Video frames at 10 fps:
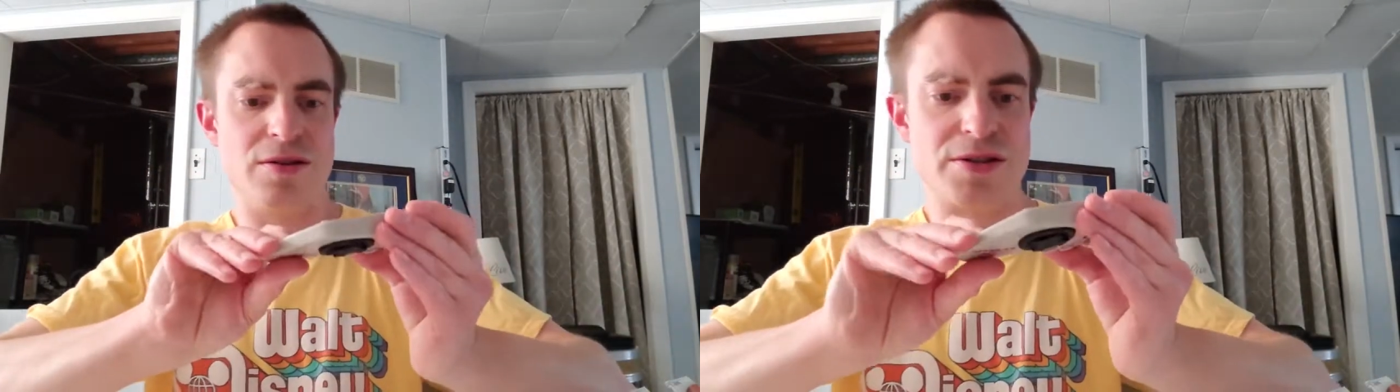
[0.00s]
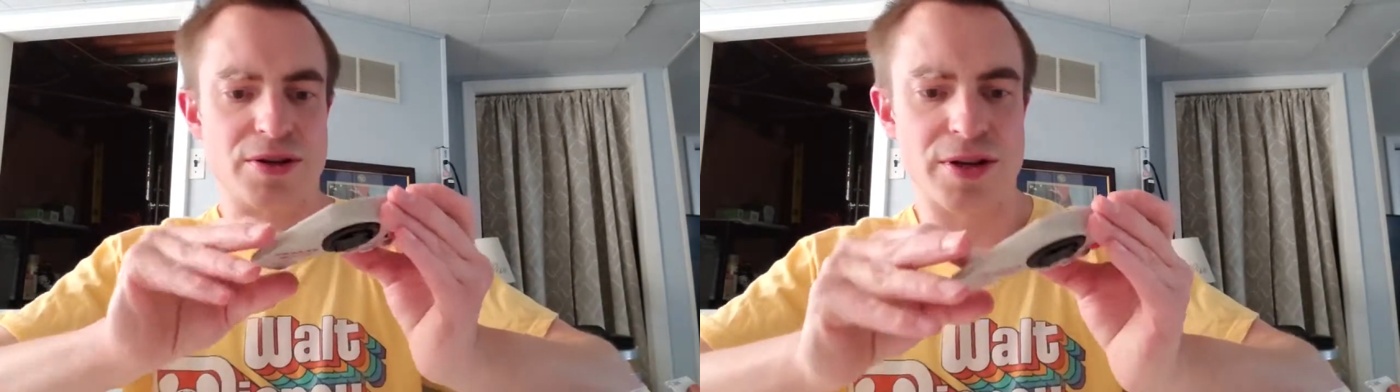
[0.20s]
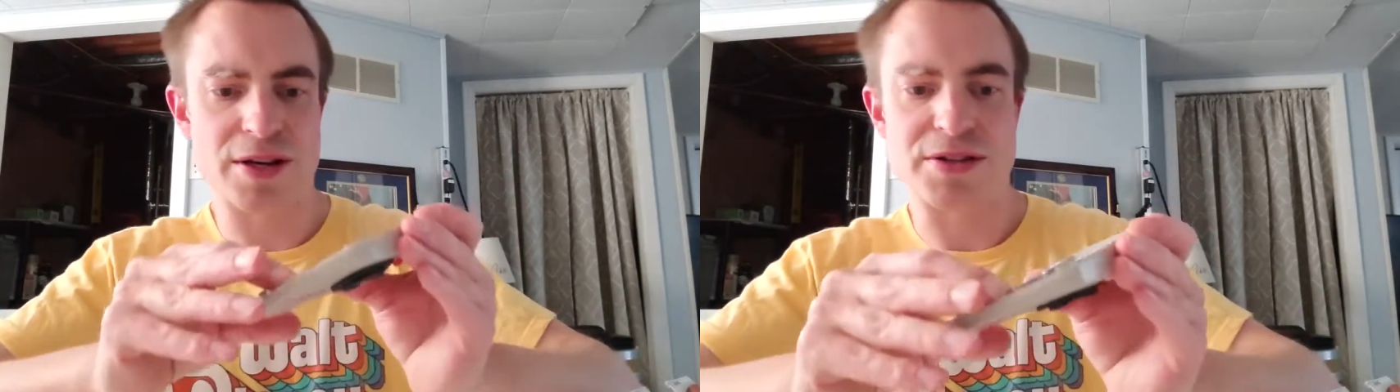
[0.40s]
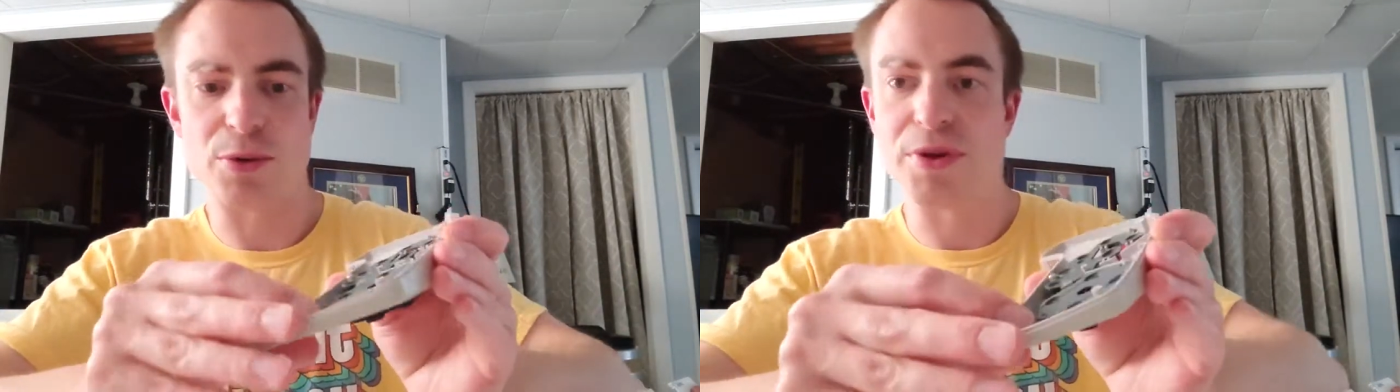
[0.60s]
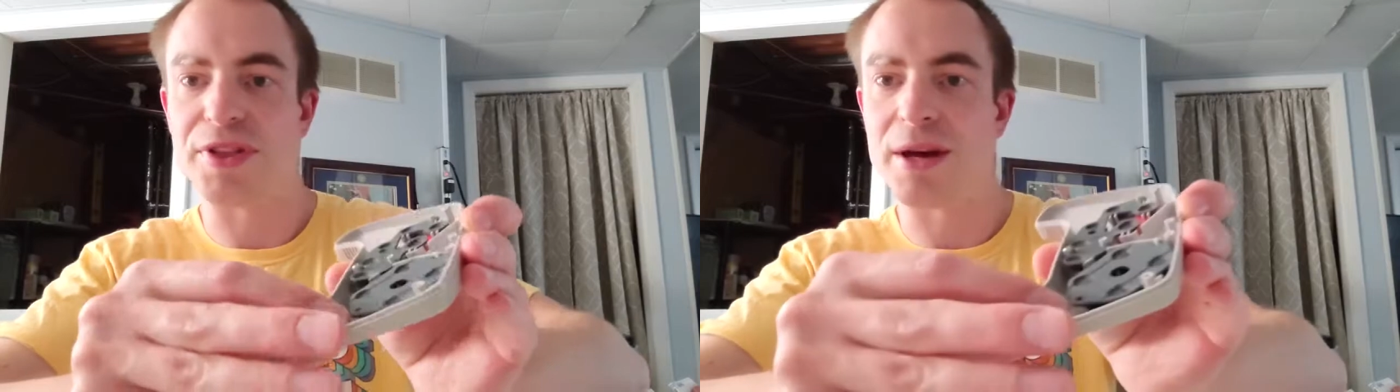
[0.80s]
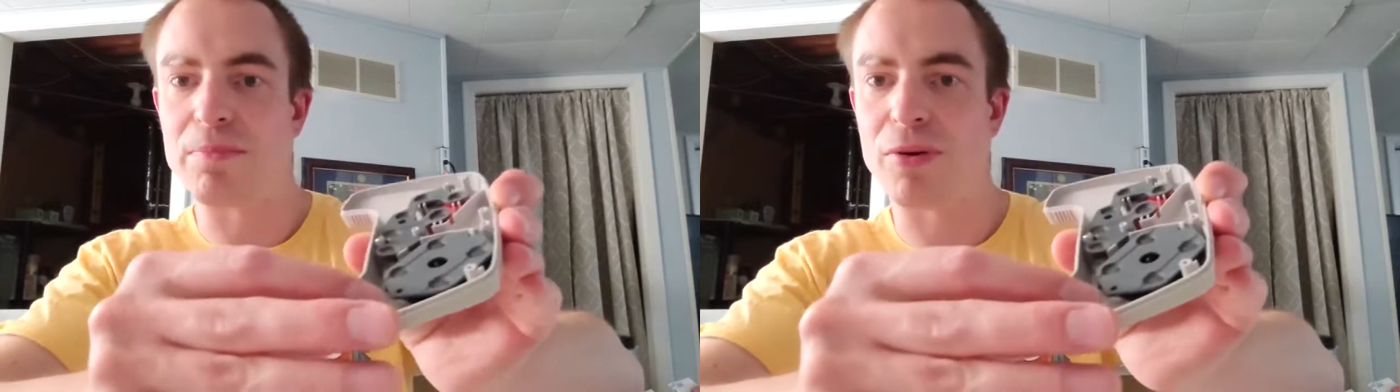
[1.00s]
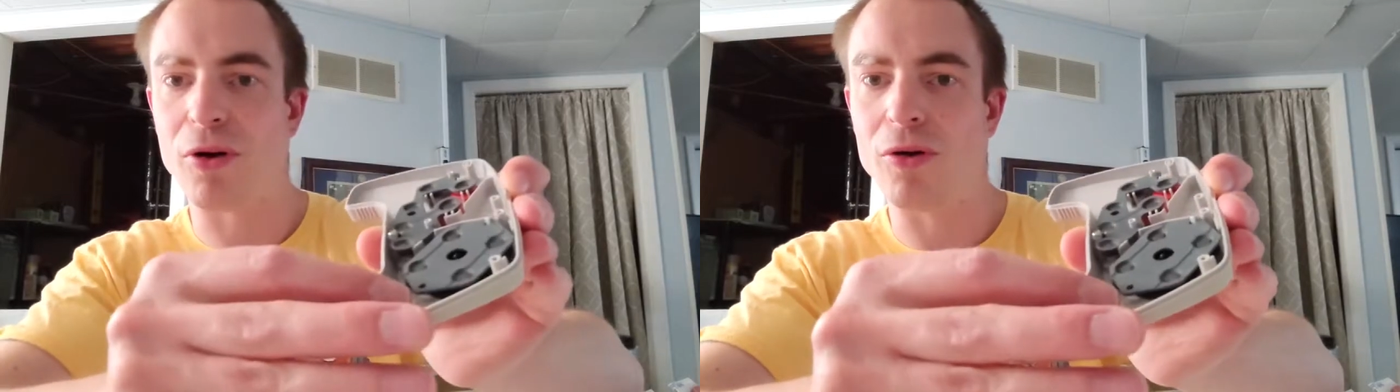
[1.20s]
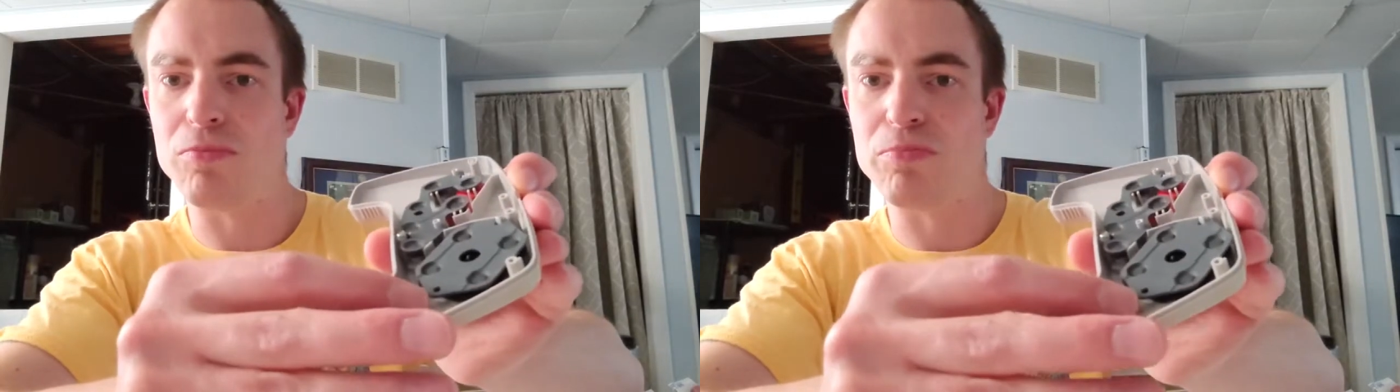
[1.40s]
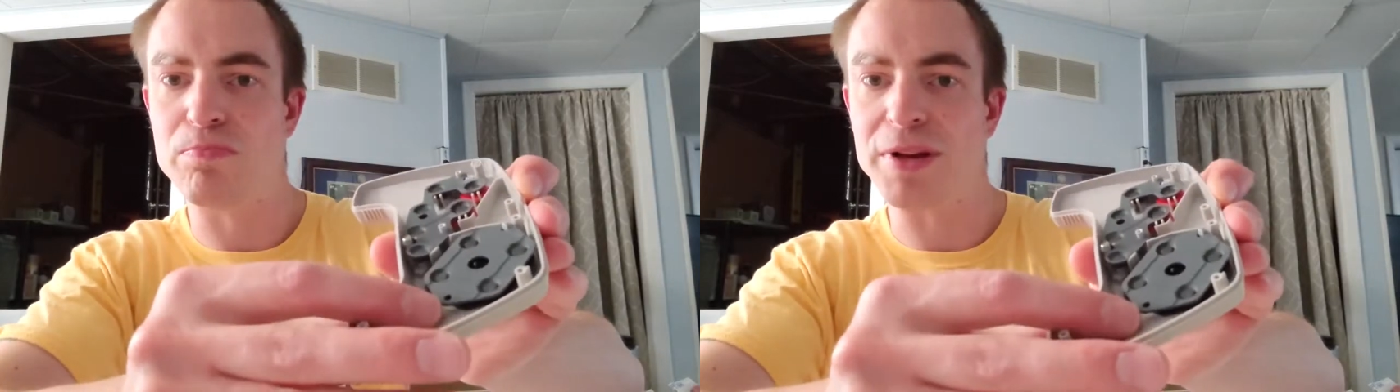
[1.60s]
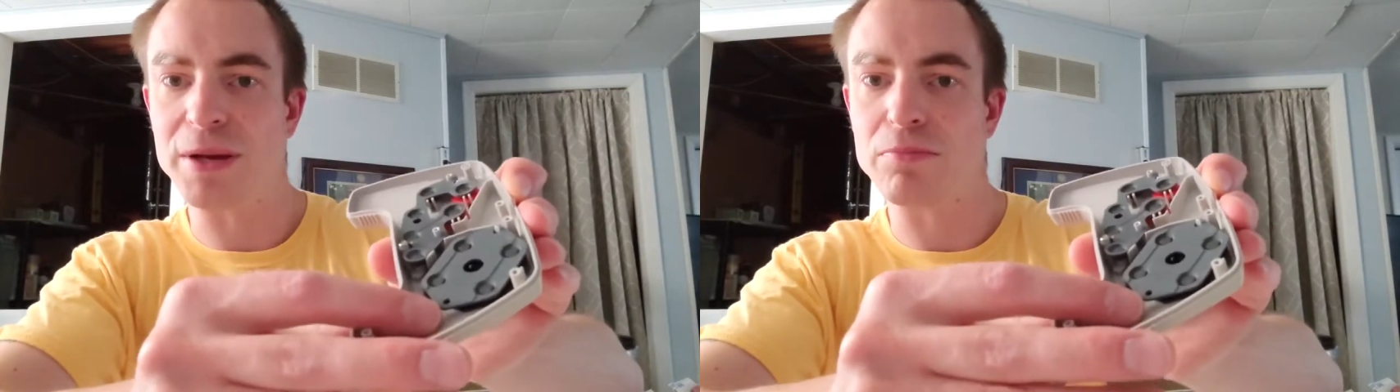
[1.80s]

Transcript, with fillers: so yeah, so with that pole being